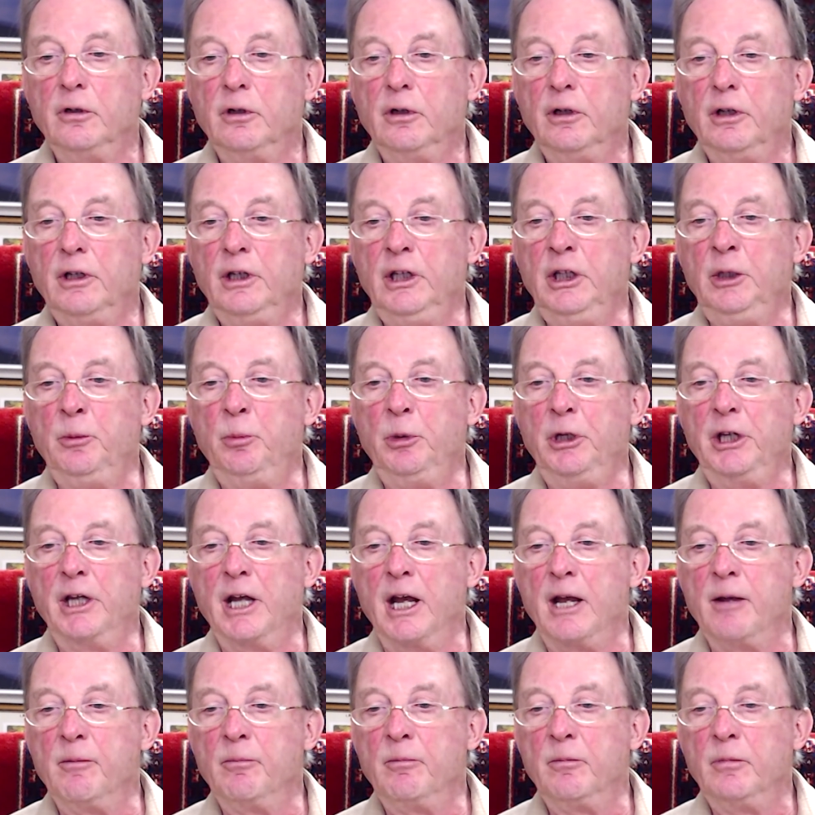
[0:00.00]

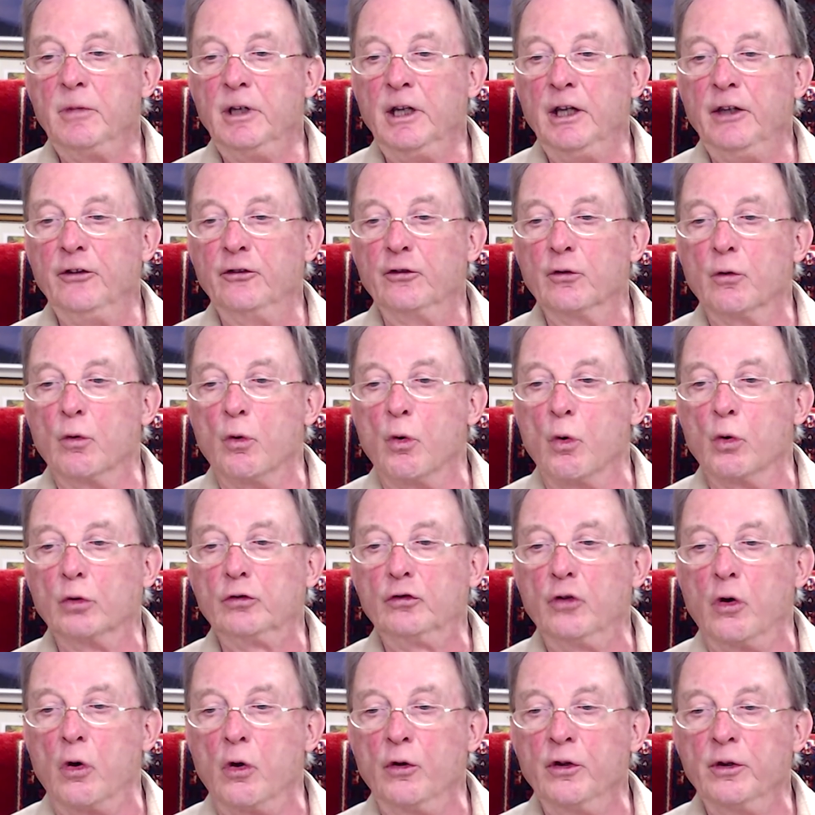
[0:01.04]
"EBM is
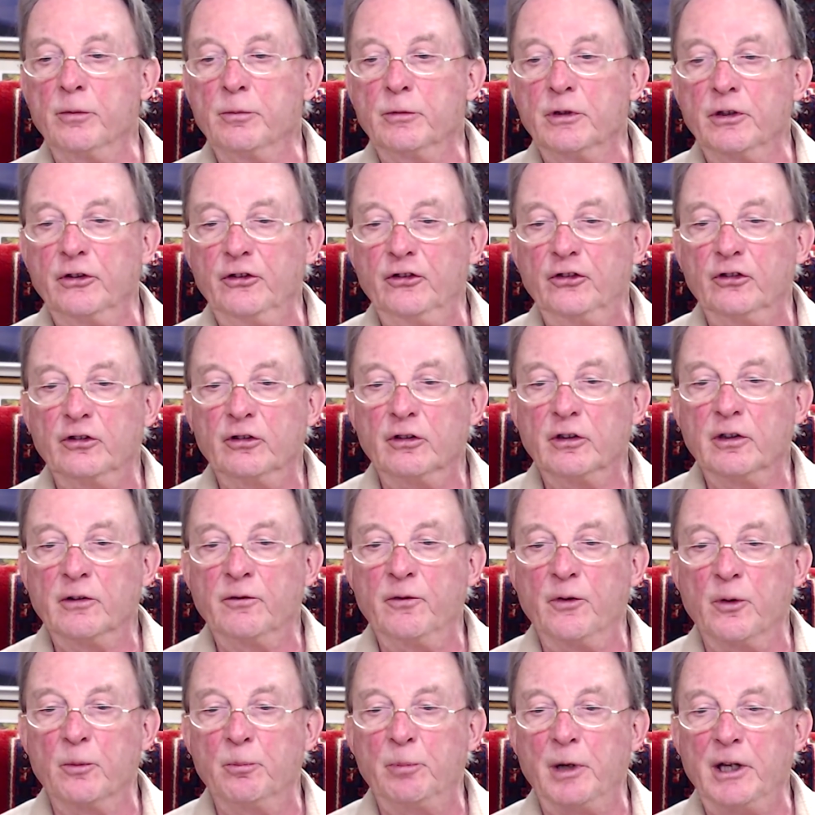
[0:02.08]
autonomous of the
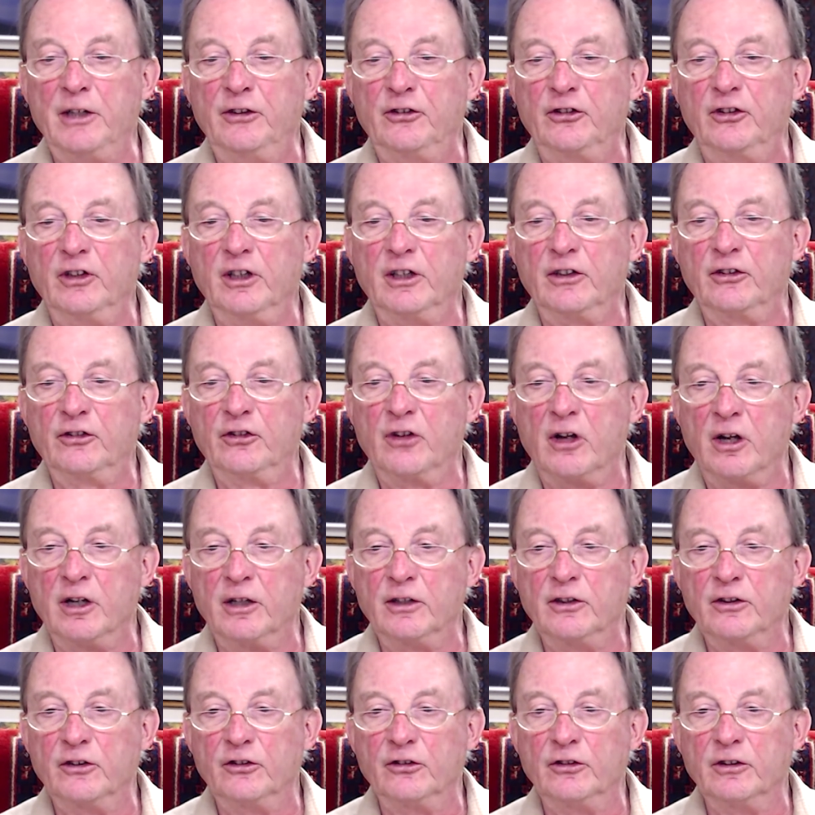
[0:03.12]
basic
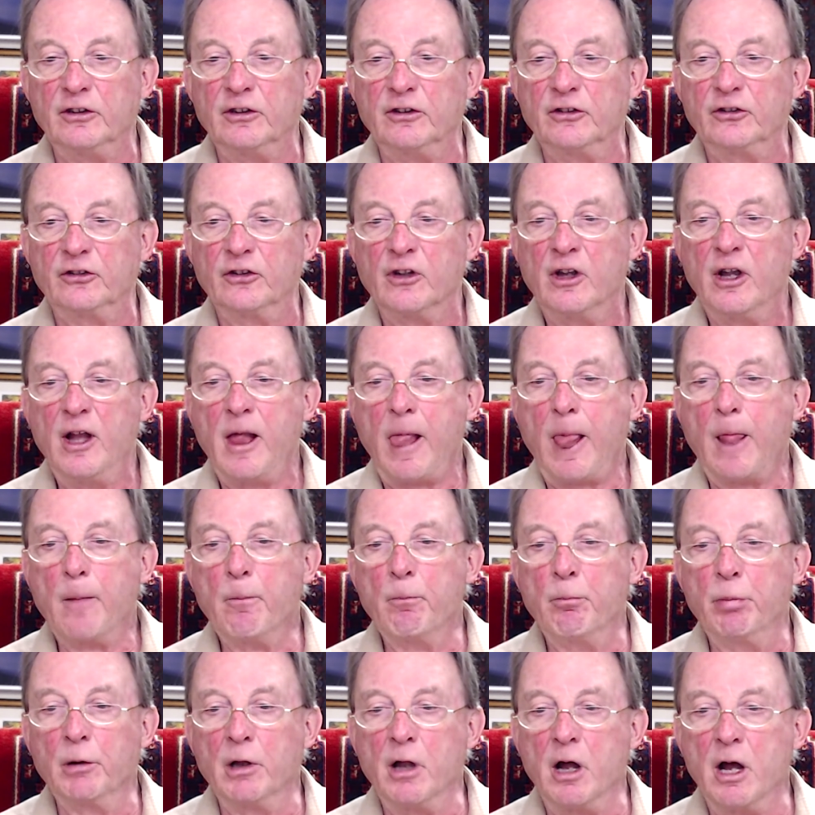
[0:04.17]
sciences,
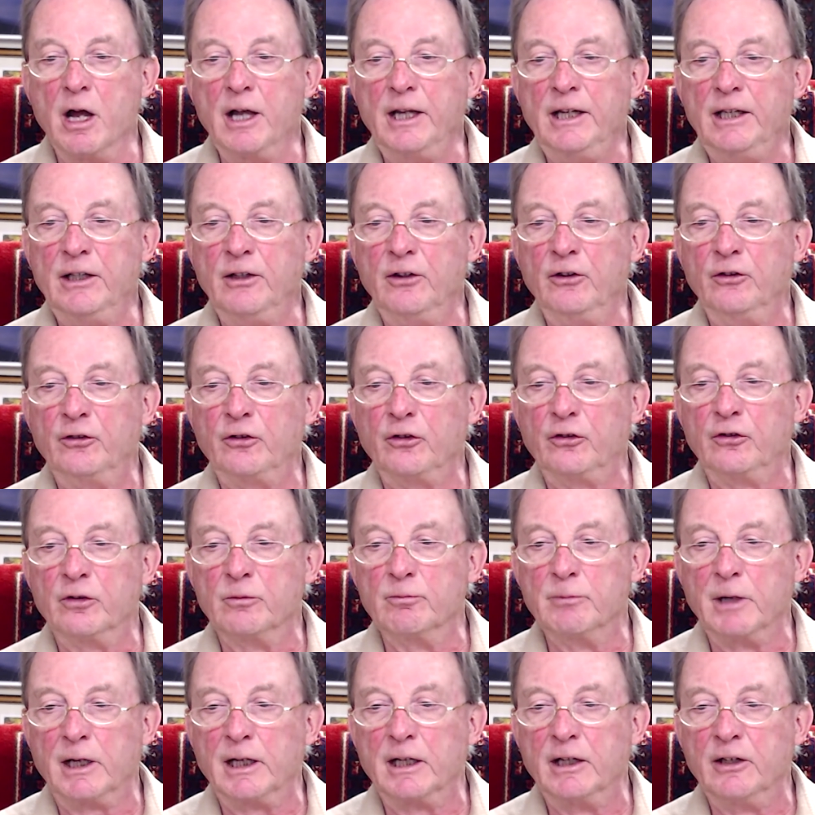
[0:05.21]
blind to
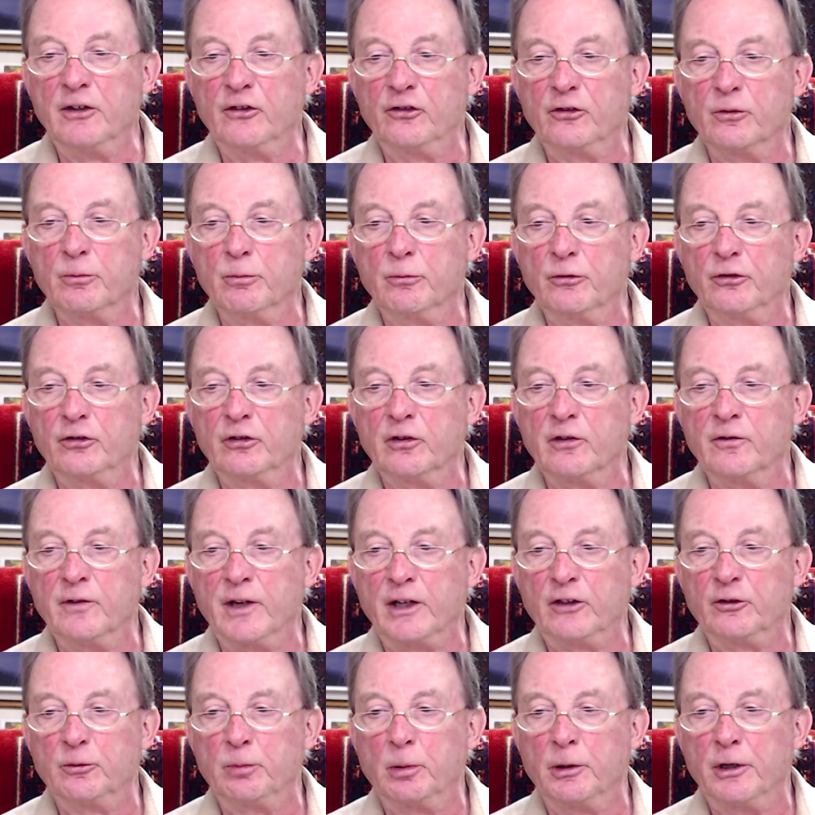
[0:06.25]
mechanisms of
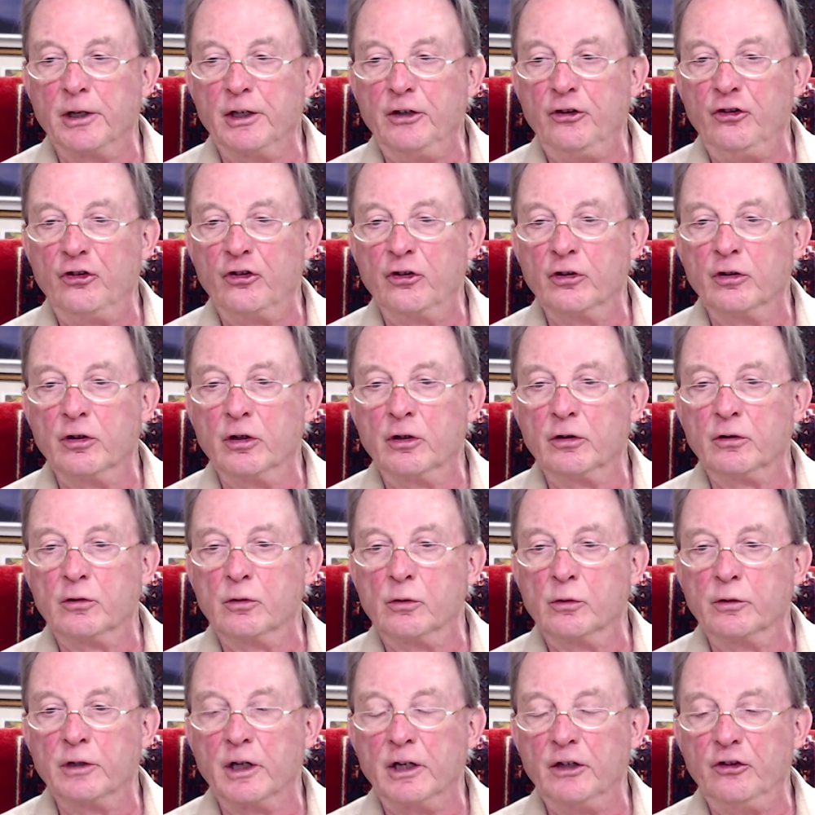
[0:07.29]
explanation and
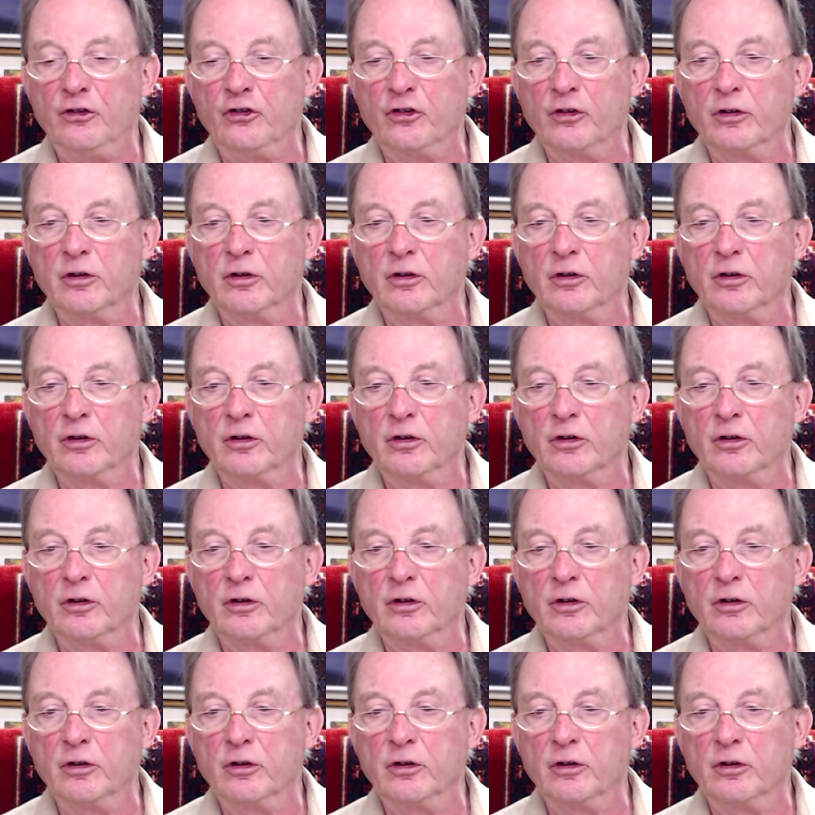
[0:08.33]
causation."